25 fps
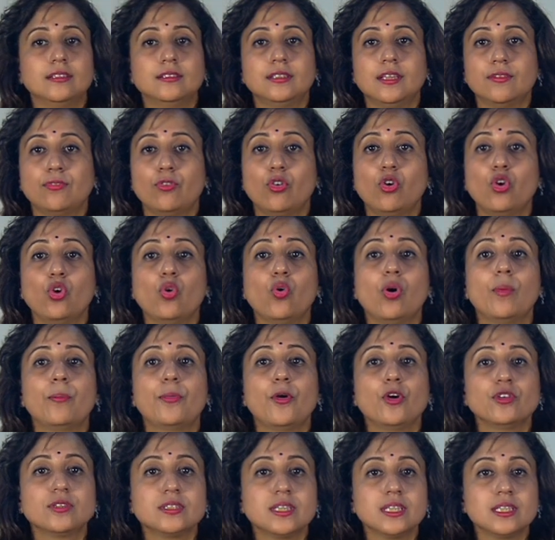they follow a
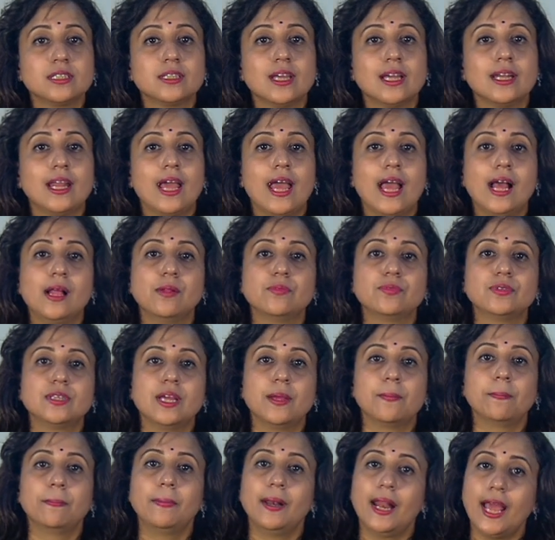process that helps
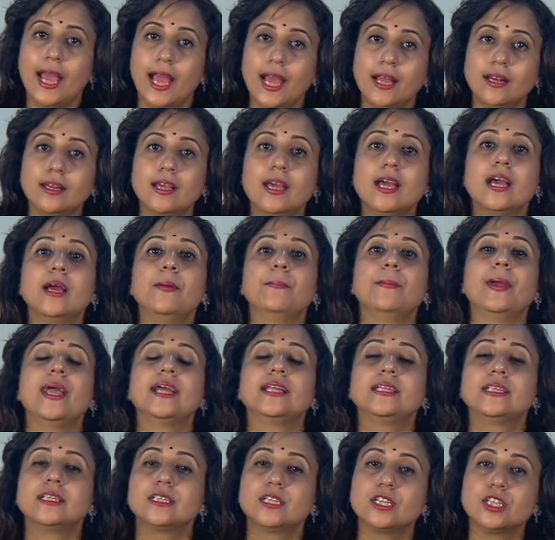them plan
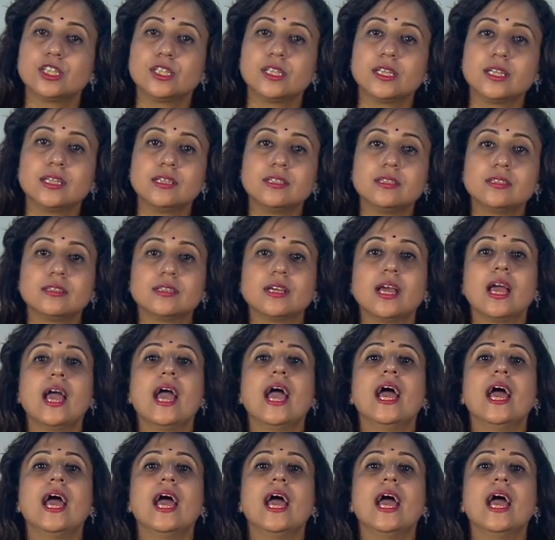make decisions,